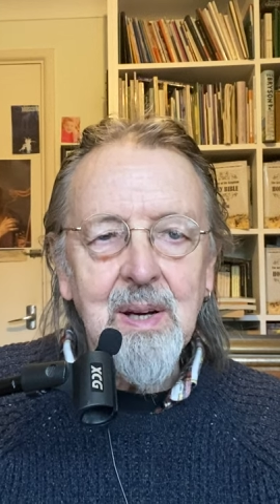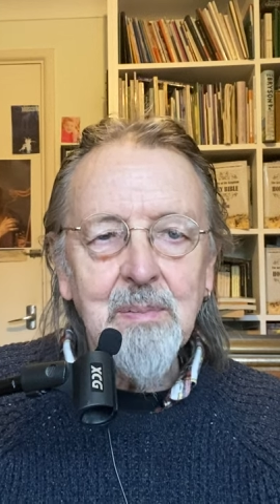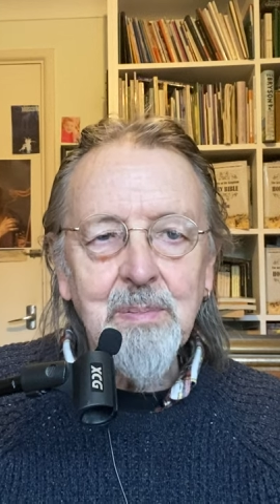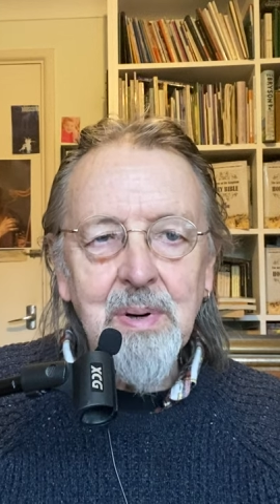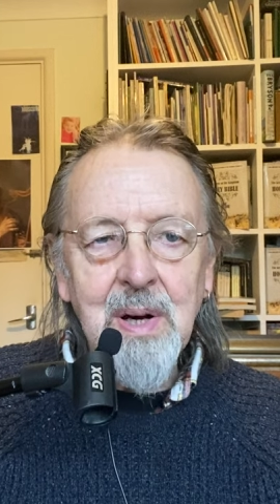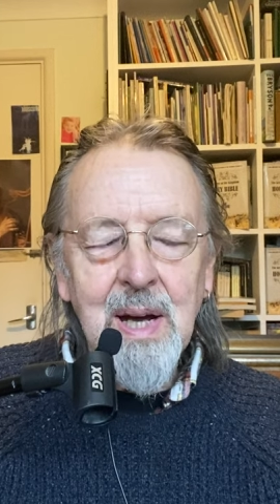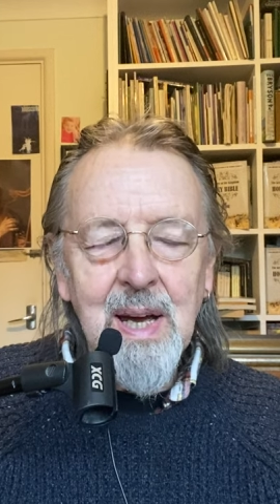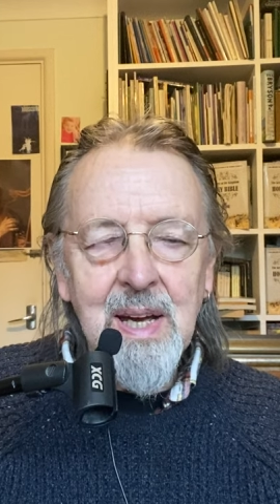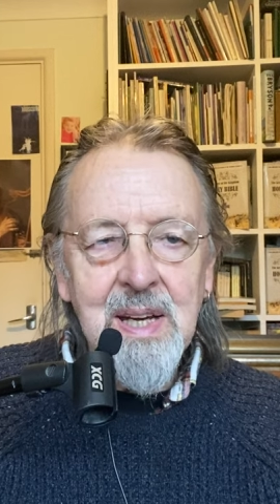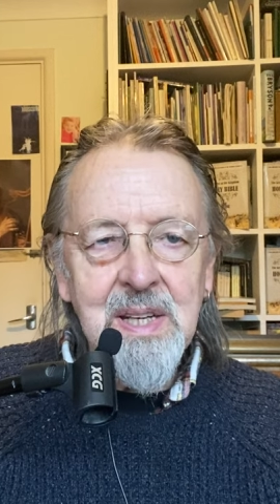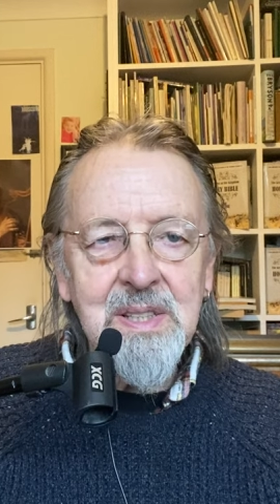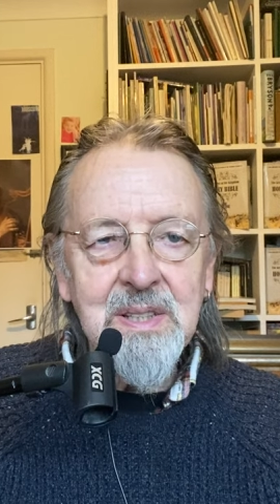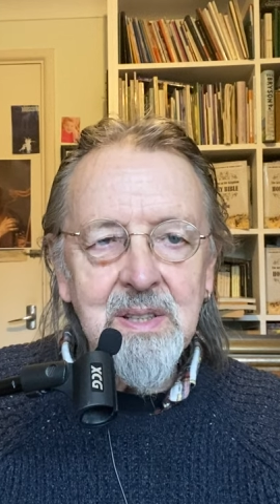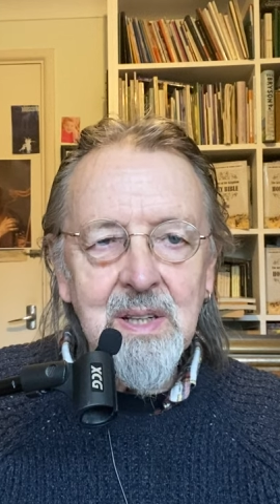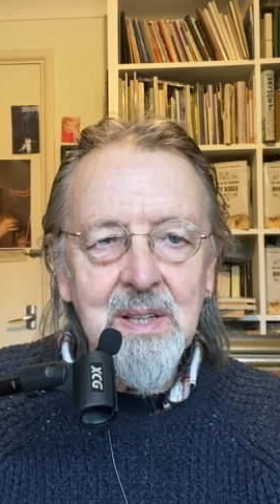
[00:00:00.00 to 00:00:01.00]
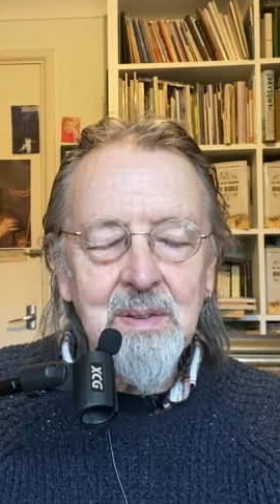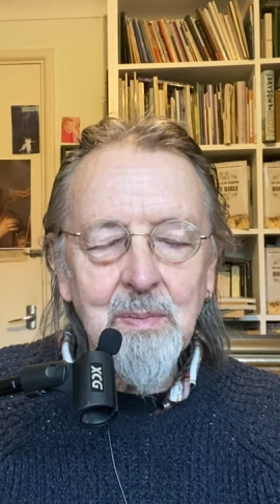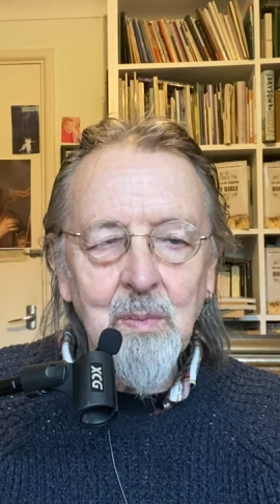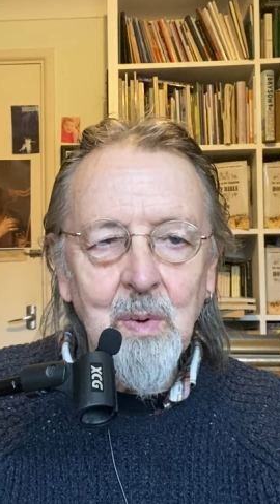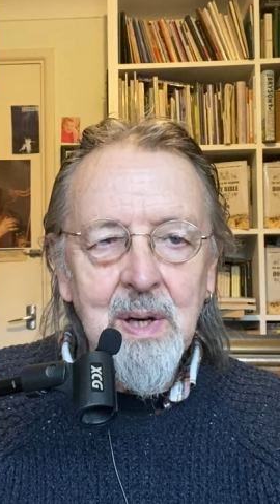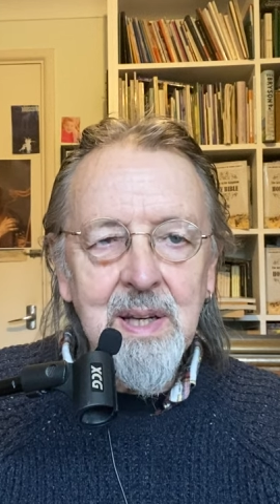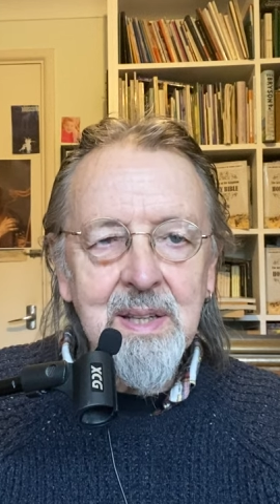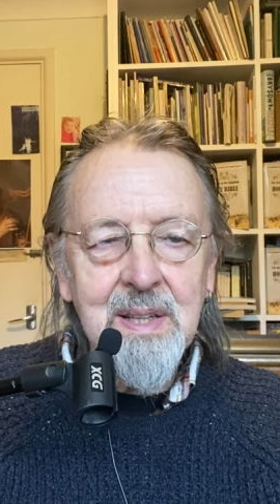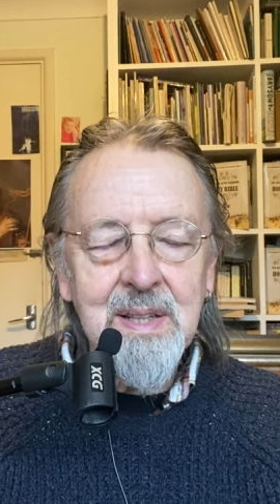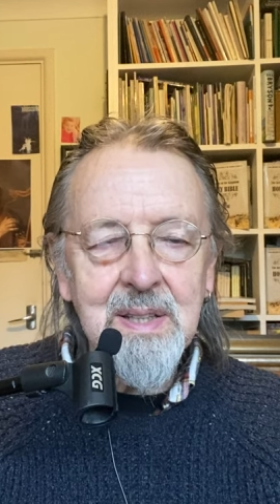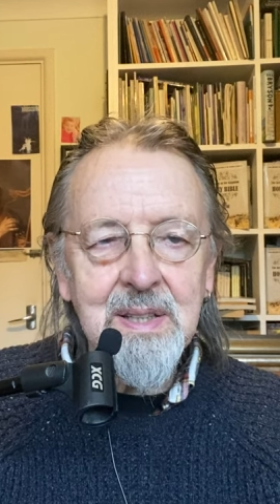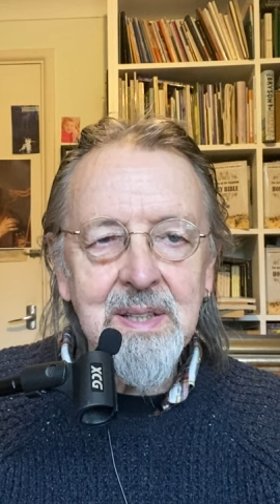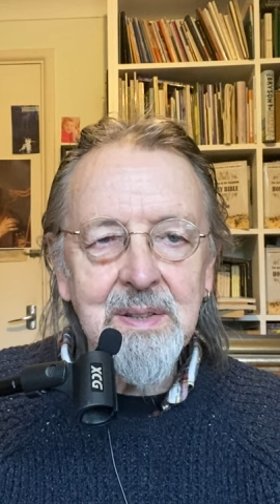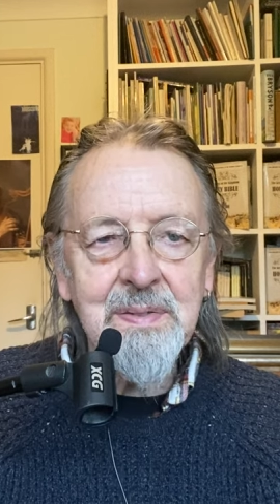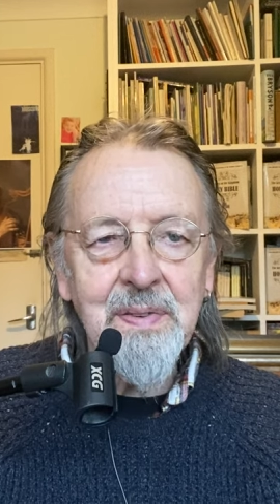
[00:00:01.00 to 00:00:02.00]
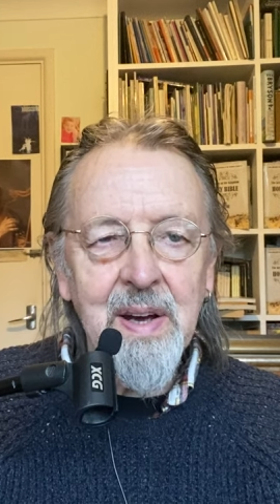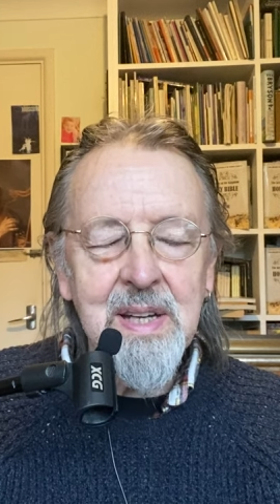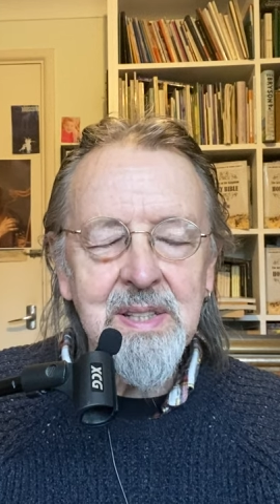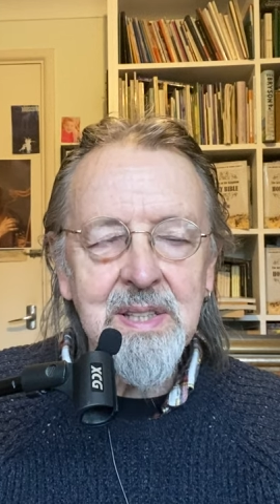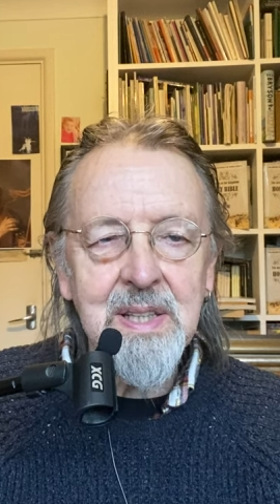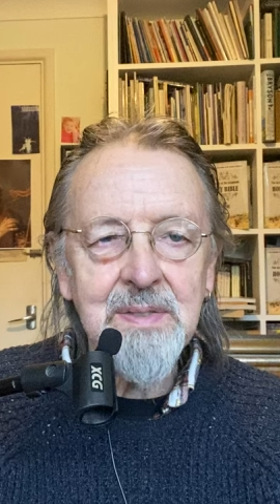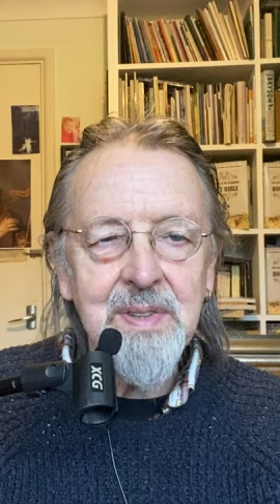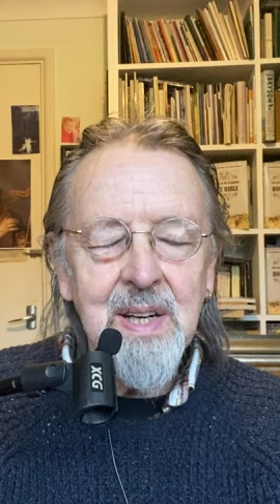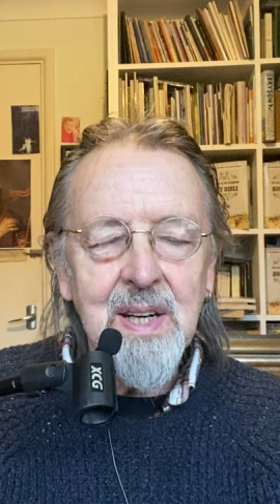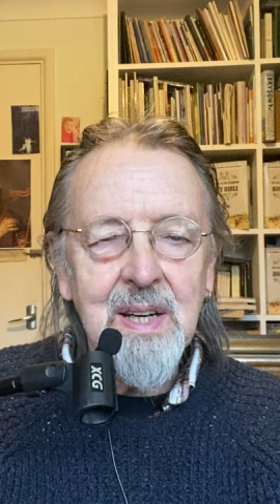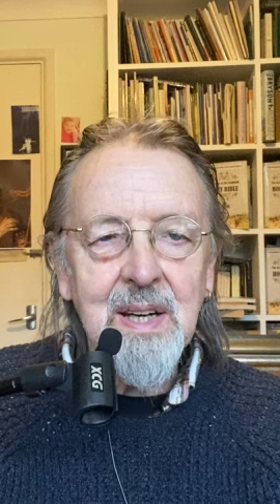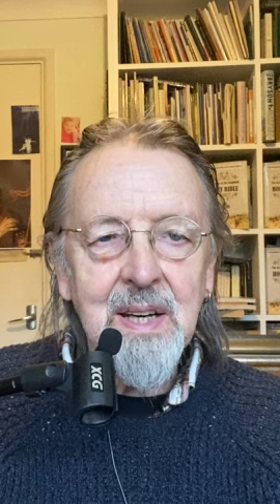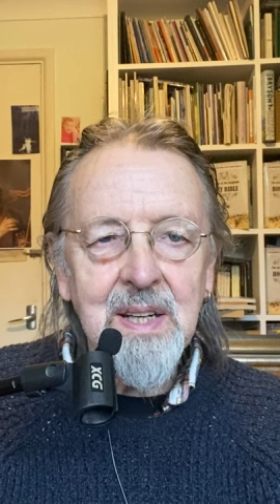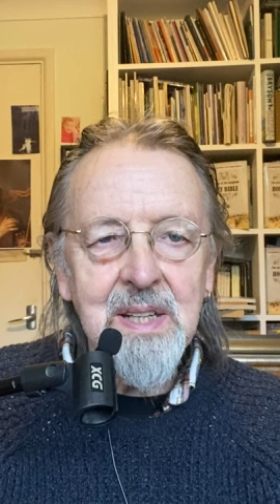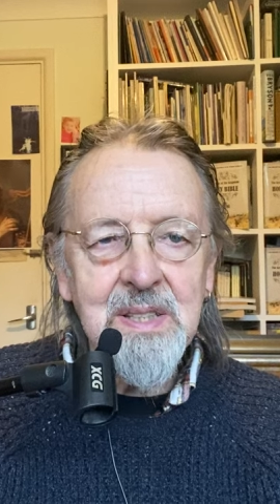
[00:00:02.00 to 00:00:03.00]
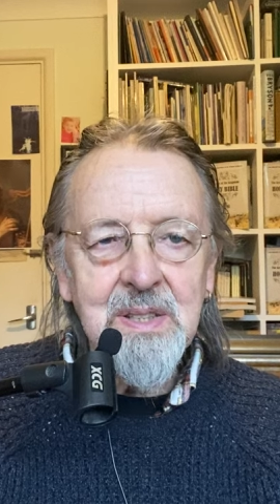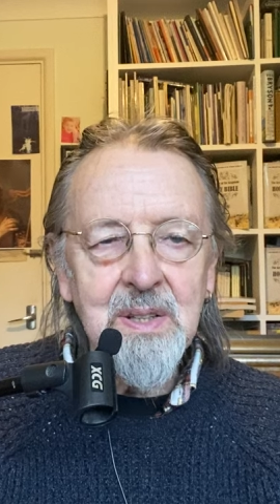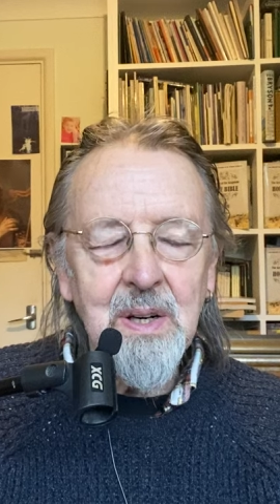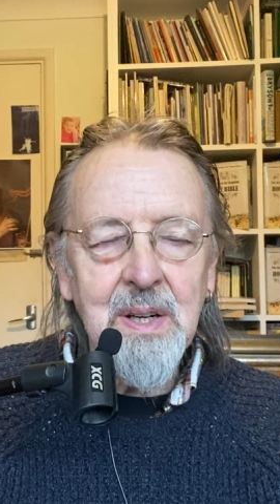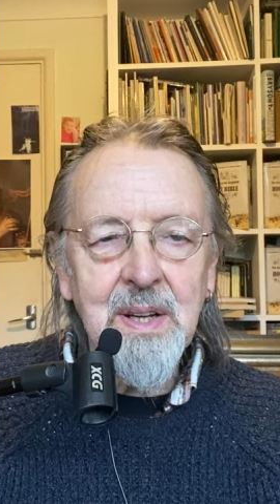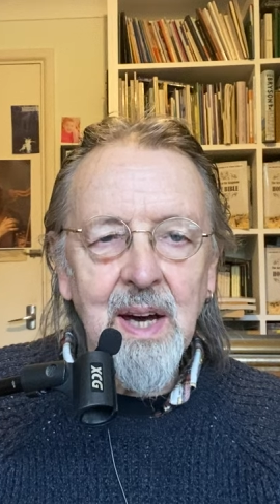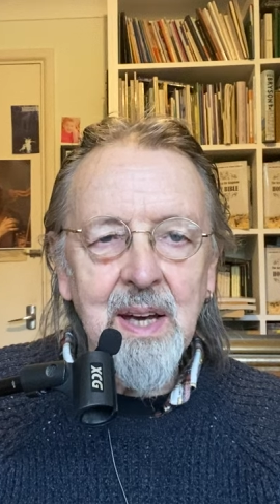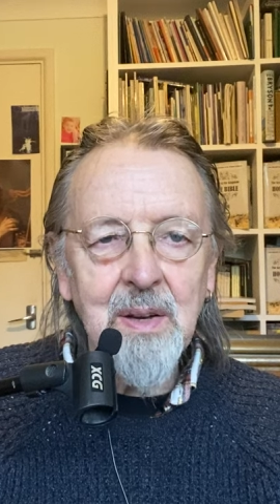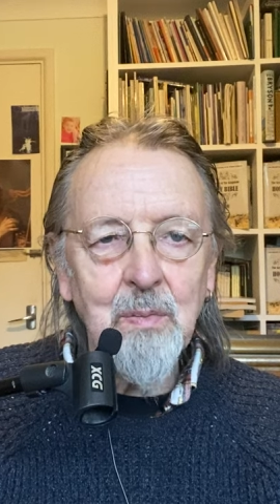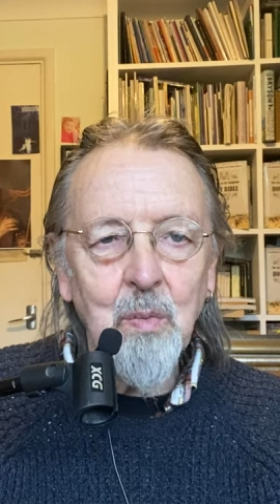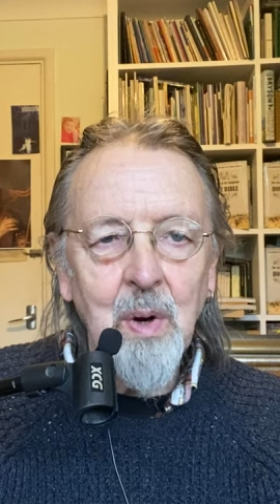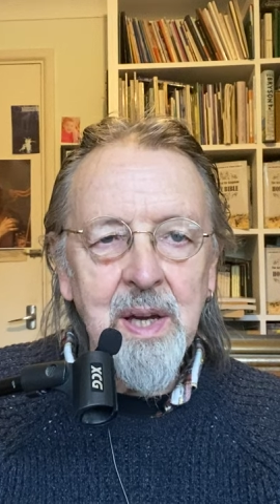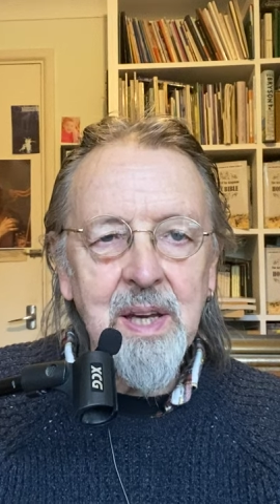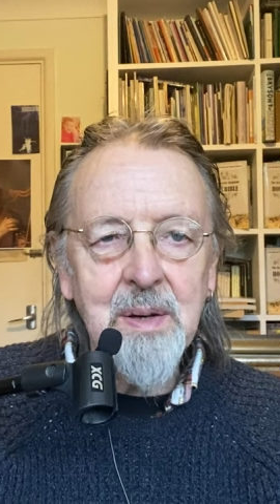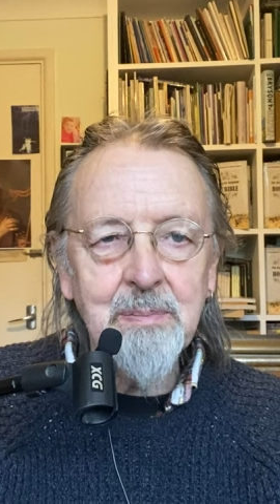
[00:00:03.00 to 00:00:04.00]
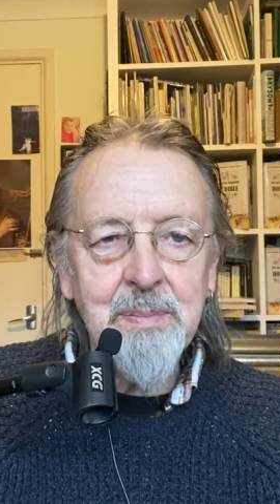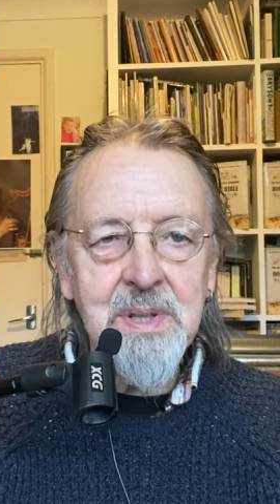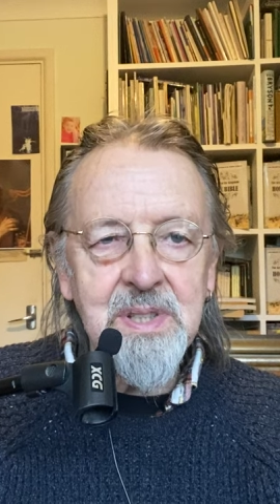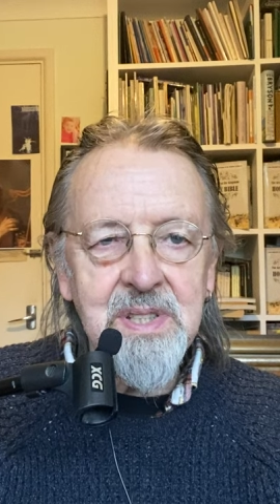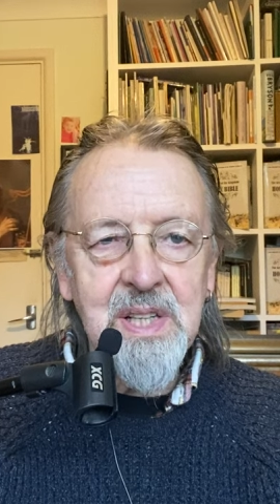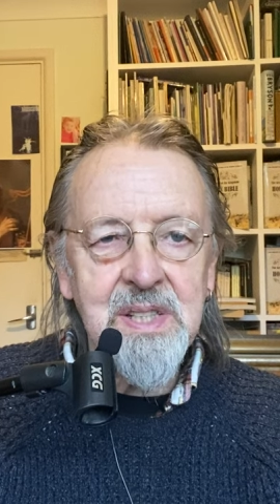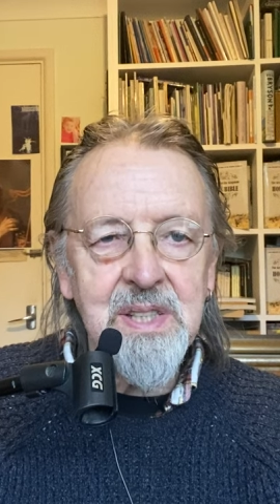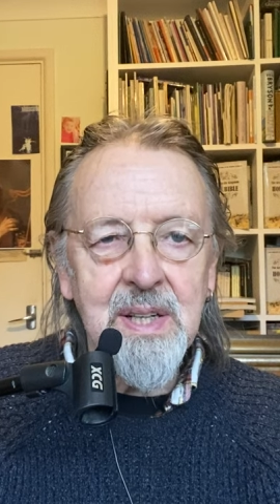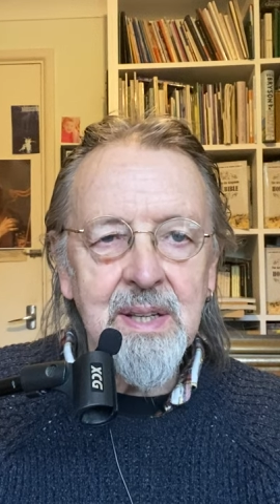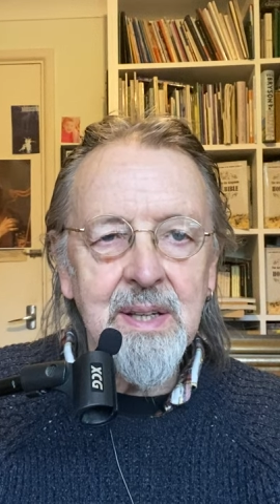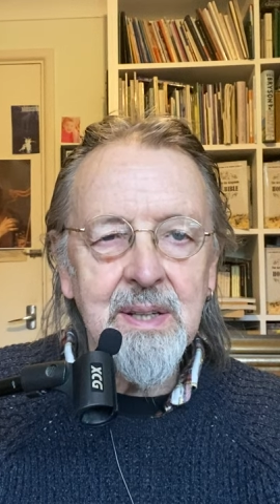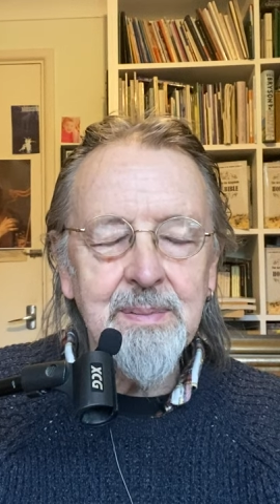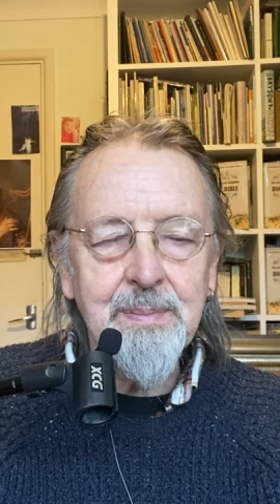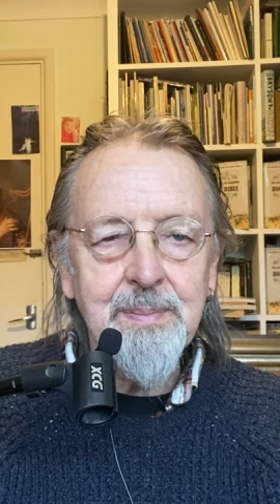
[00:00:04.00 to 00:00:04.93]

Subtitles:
Prayer is not weak and defensive. It is not a weak position.